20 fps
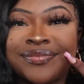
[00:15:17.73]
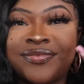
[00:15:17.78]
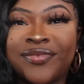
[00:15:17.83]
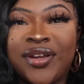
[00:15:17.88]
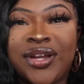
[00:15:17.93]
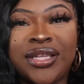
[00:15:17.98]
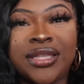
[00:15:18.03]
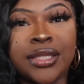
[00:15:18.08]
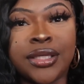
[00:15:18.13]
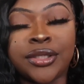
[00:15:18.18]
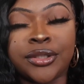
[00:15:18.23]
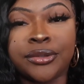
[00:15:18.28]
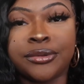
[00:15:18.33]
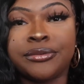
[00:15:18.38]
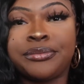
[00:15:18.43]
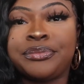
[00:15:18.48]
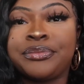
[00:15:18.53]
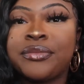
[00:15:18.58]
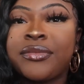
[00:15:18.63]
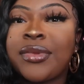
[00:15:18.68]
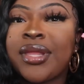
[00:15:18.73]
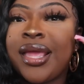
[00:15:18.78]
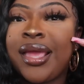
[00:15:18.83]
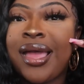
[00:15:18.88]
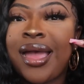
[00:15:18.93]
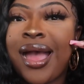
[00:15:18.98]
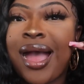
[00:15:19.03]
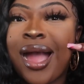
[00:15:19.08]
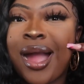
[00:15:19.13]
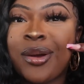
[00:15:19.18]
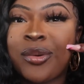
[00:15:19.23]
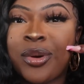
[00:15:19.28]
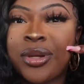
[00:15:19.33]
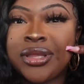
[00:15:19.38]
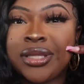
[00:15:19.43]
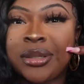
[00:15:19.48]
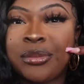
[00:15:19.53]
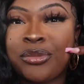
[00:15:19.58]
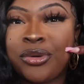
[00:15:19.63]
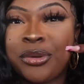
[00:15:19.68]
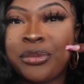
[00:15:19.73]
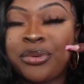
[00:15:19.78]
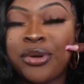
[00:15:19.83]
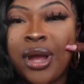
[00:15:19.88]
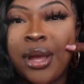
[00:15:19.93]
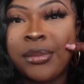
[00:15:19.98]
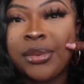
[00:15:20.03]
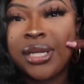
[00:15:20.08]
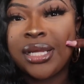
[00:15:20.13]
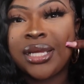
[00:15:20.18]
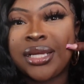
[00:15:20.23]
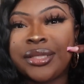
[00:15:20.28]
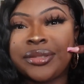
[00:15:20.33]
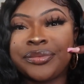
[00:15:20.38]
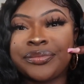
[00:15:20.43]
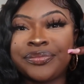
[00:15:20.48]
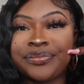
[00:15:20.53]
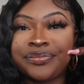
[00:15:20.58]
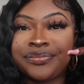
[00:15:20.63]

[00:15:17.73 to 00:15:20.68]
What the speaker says: Very little. I want them more prominent.